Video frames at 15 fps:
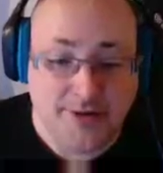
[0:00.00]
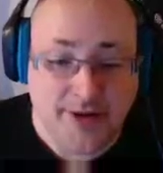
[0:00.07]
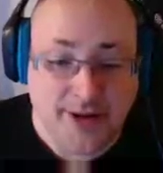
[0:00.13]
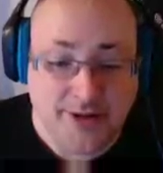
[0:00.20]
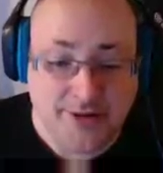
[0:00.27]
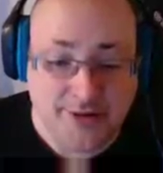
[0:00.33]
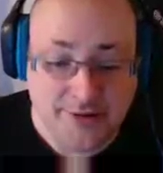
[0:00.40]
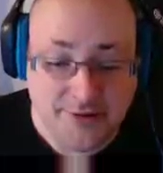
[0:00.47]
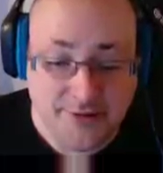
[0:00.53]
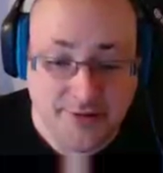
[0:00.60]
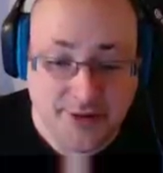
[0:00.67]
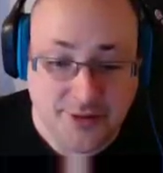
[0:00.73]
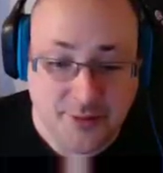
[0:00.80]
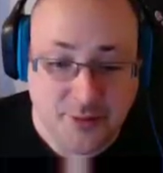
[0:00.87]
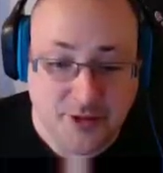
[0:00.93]
tags
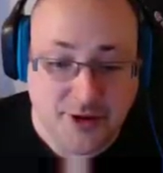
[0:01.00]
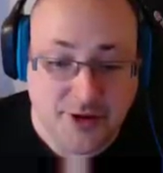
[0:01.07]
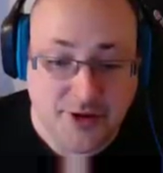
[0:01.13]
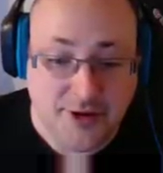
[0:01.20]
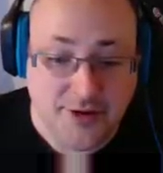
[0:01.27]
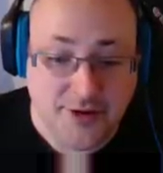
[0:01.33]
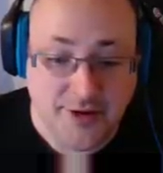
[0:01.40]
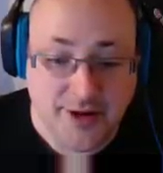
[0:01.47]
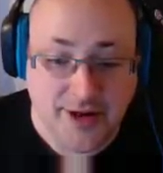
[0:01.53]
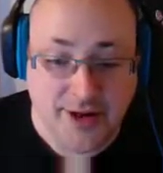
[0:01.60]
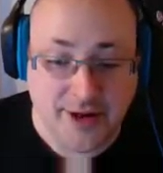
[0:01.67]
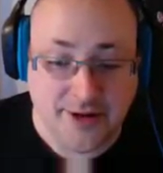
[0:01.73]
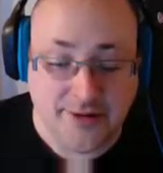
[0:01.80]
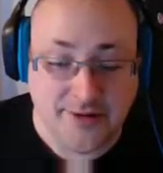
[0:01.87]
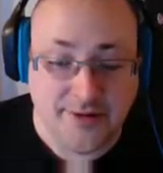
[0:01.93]
on the player,
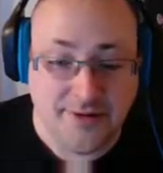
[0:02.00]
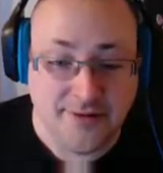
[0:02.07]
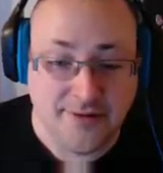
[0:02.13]
and